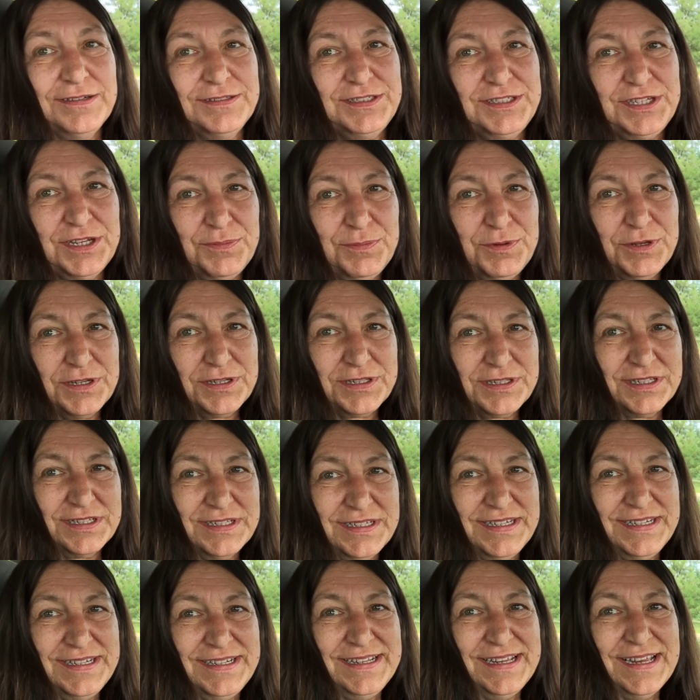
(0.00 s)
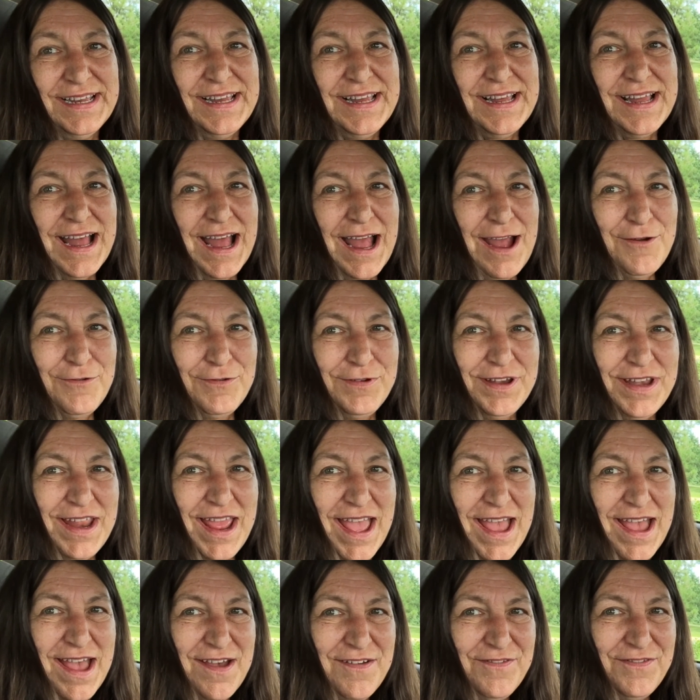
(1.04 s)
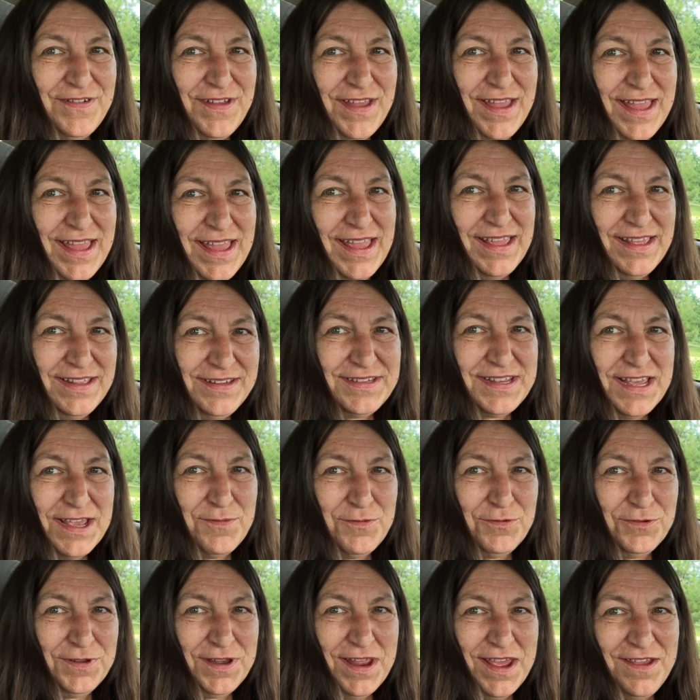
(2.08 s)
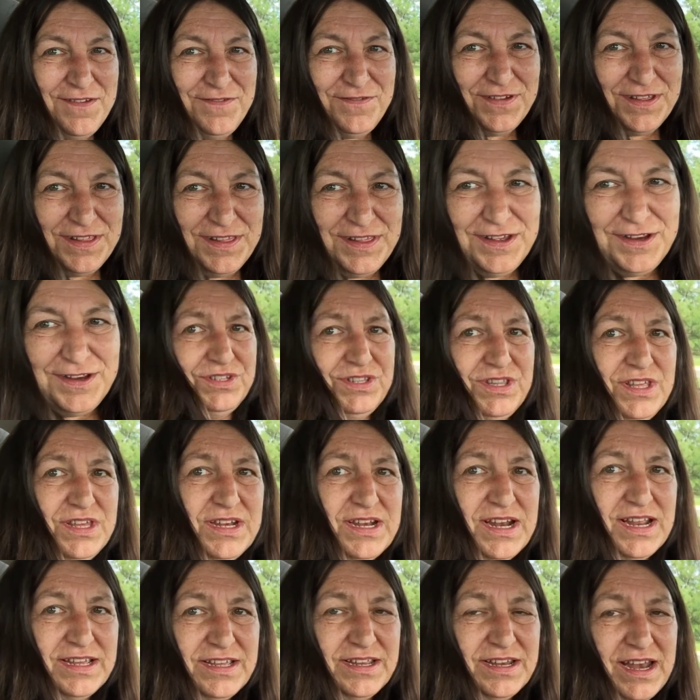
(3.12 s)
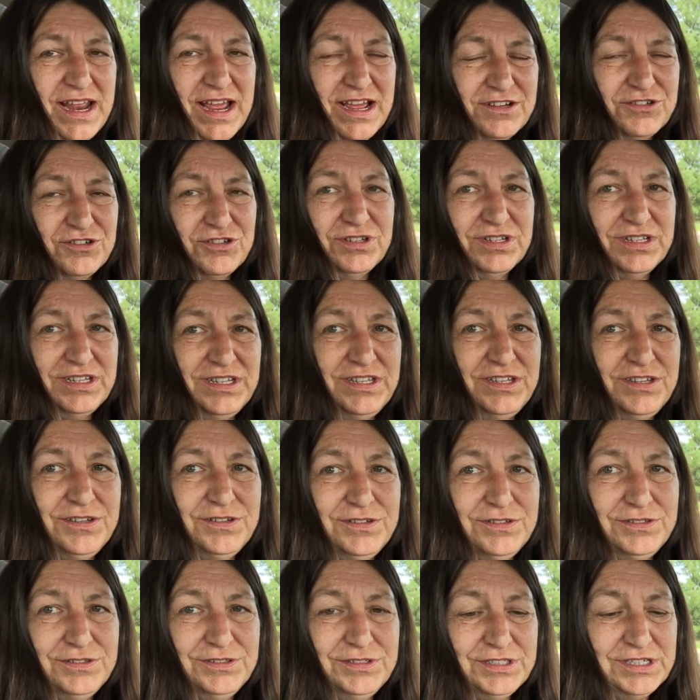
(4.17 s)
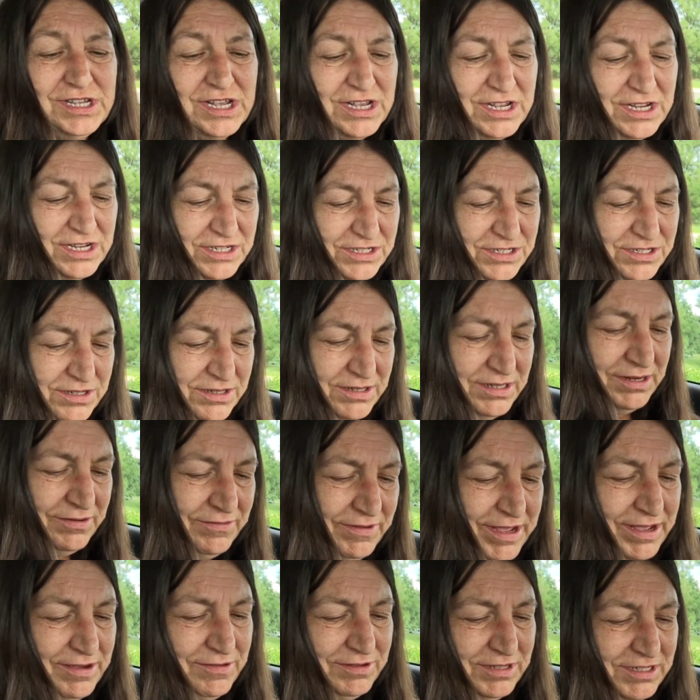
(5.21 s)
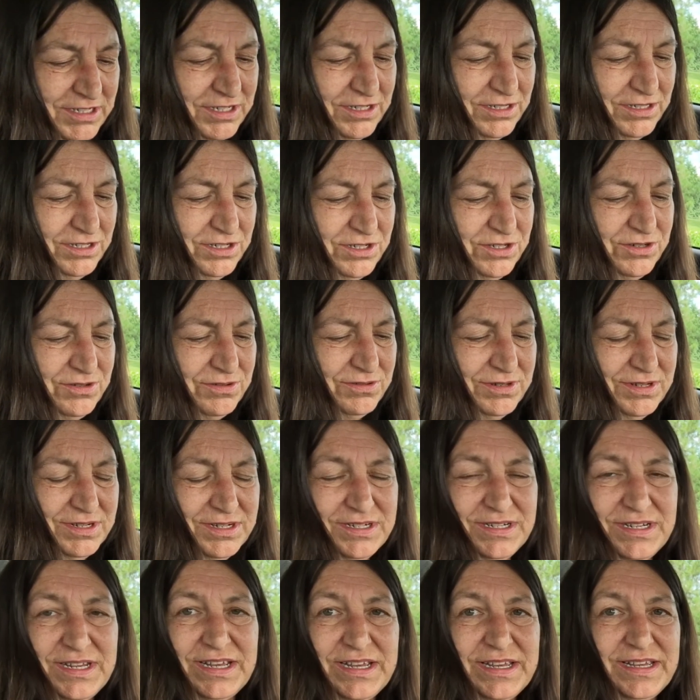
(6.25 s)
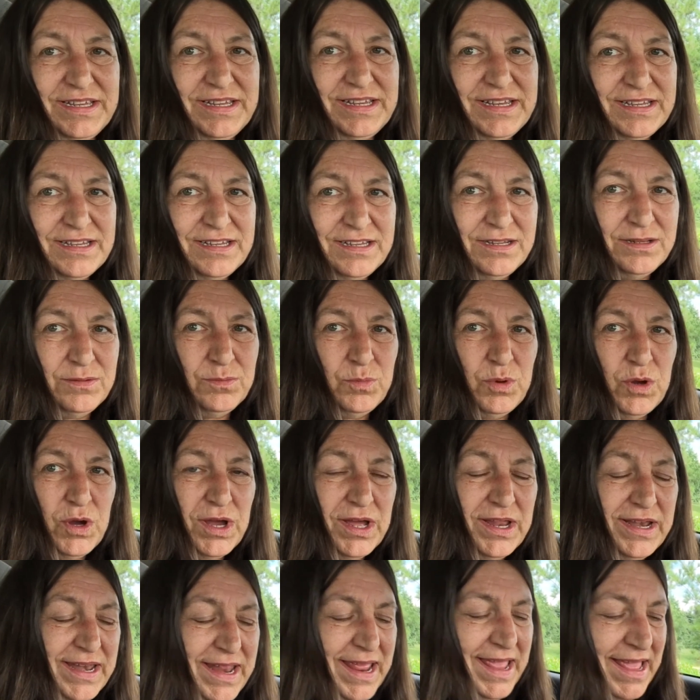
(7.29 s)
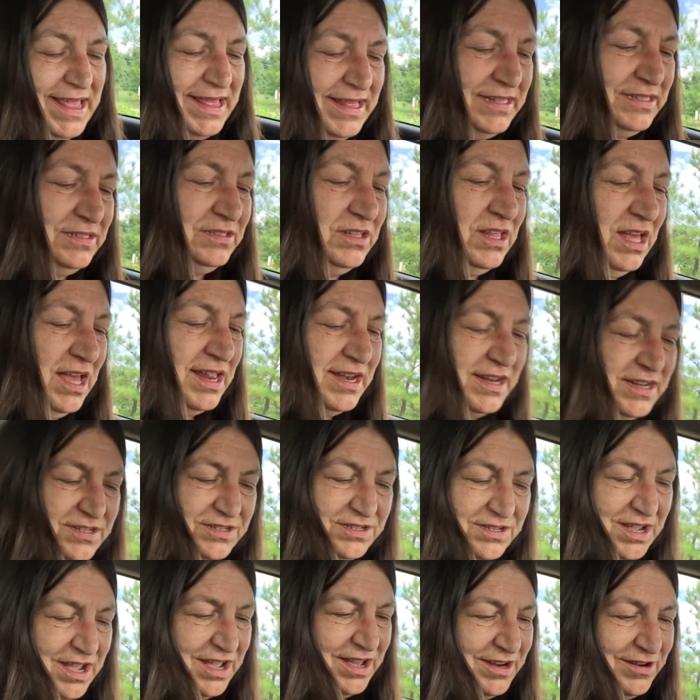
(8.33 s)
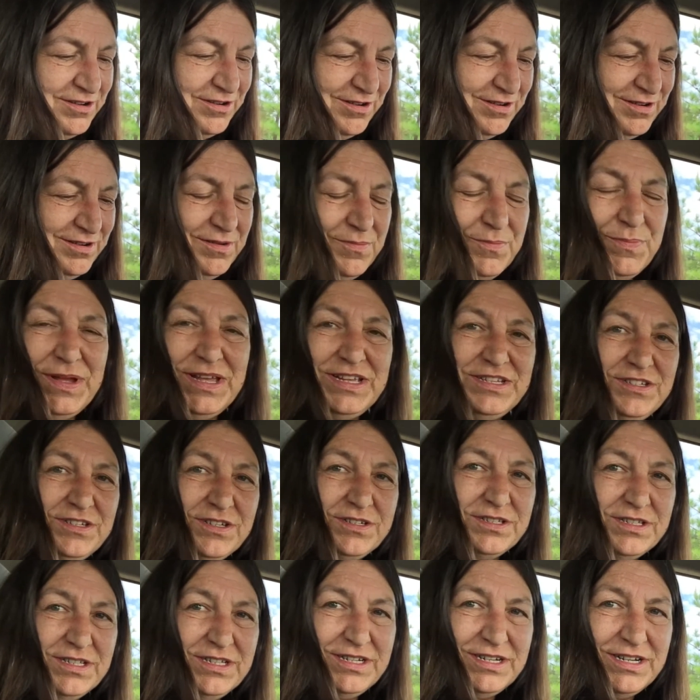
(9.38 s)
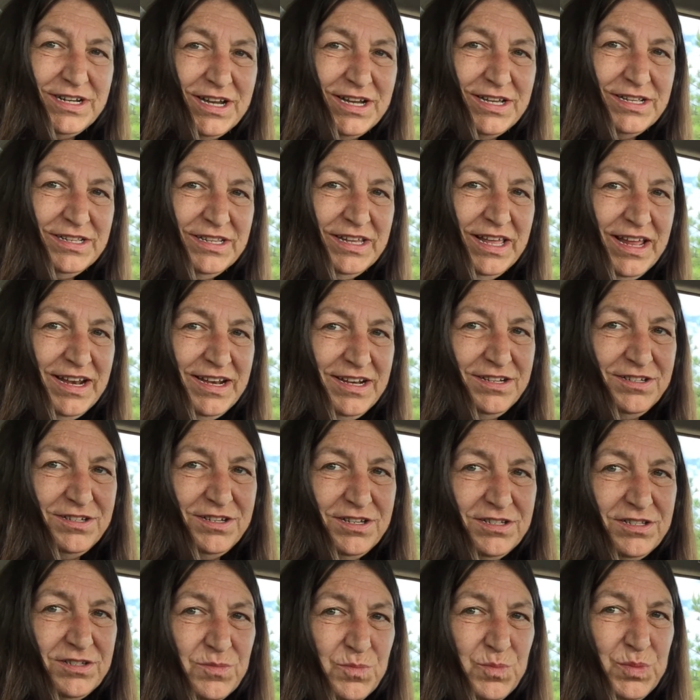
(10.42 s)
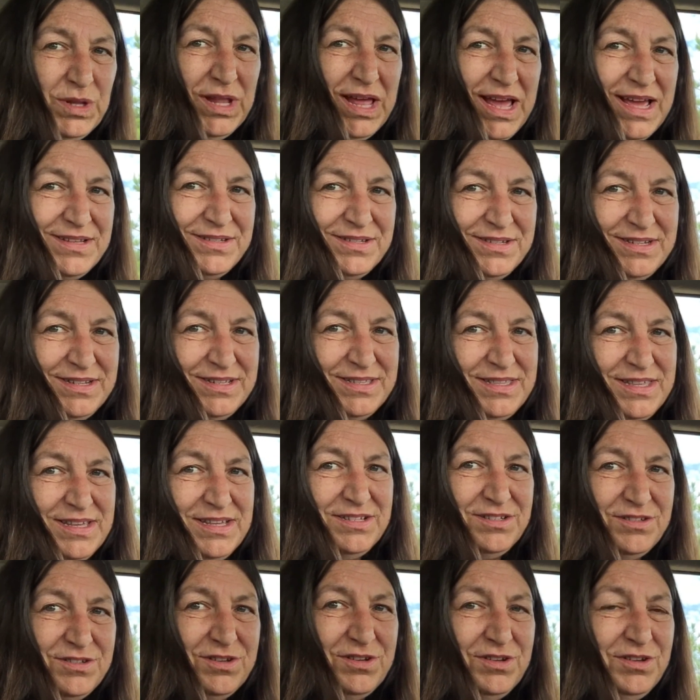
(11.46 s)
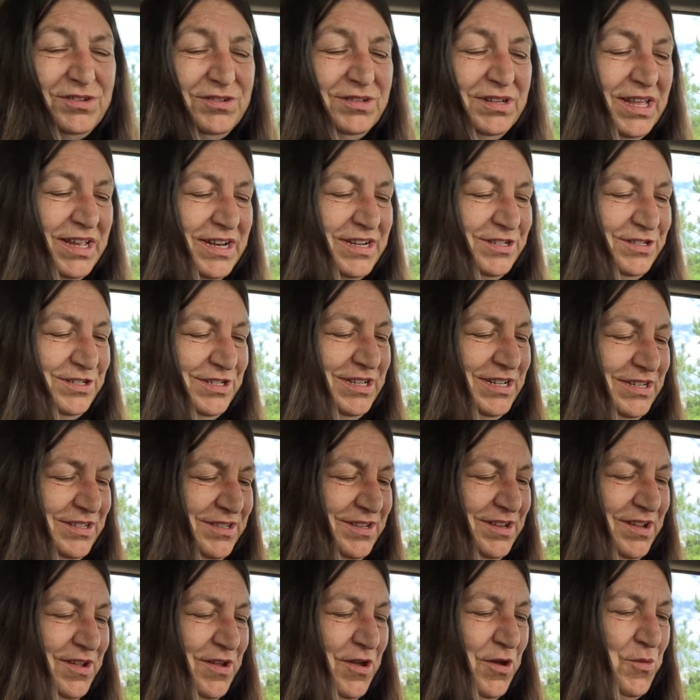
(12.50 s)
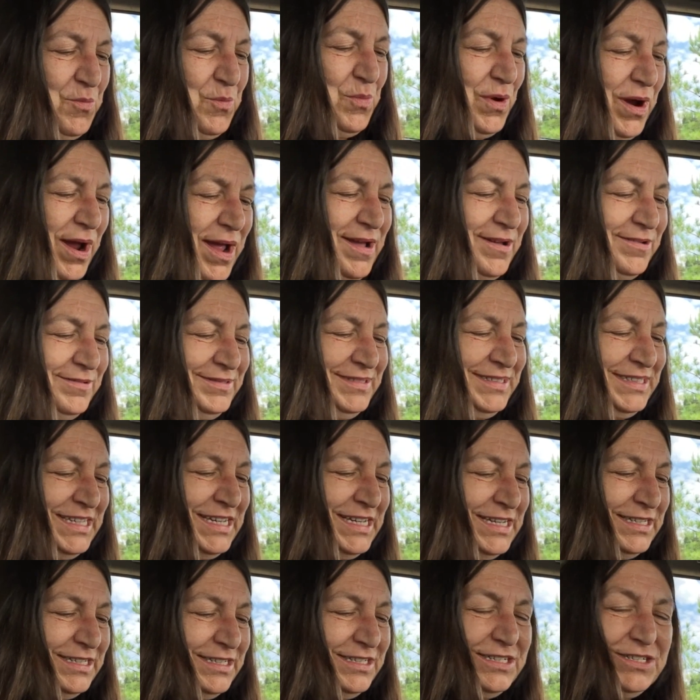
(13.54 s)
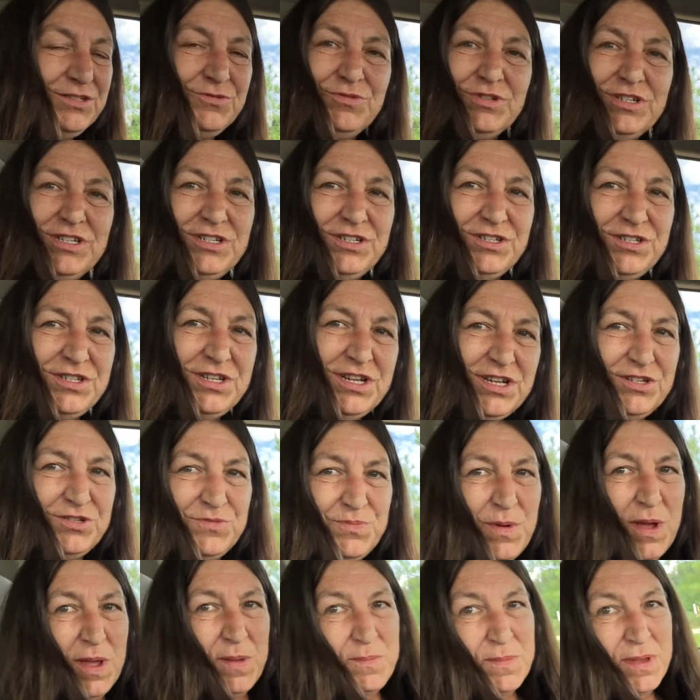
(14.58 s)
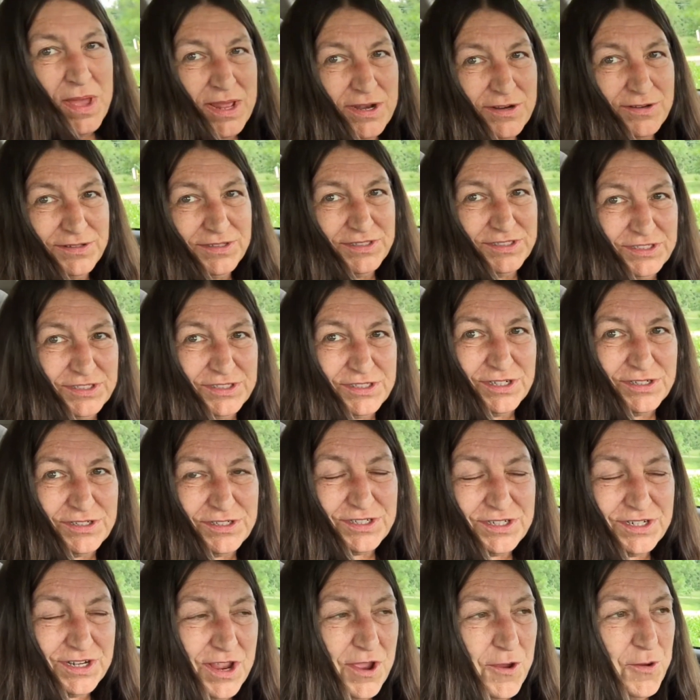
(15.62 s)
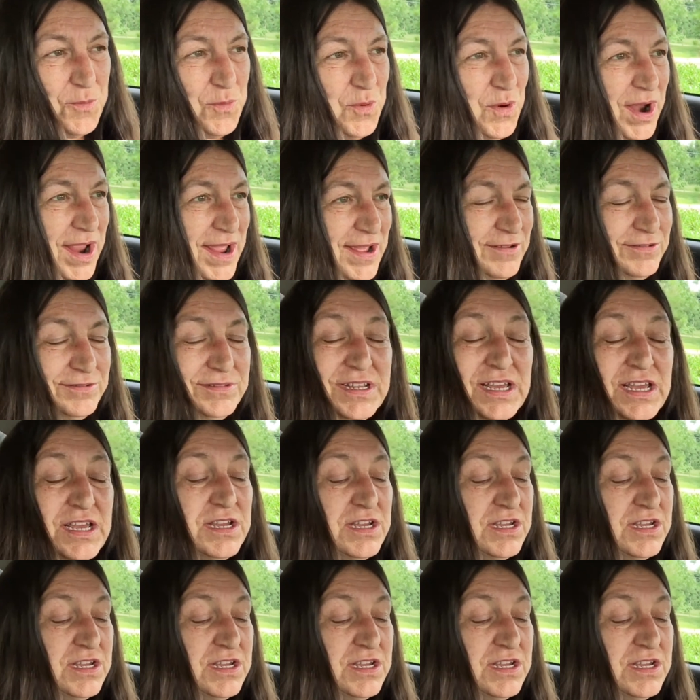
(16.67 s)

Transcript: typically I would have a table knife in that I could actually use. So anyway, I went to the store today and bought a lettuce cutter, basically to cut lettuce. It's a plastic thing so your lettuce doesn't go brown, because when it's touched by metal it starts to go brown.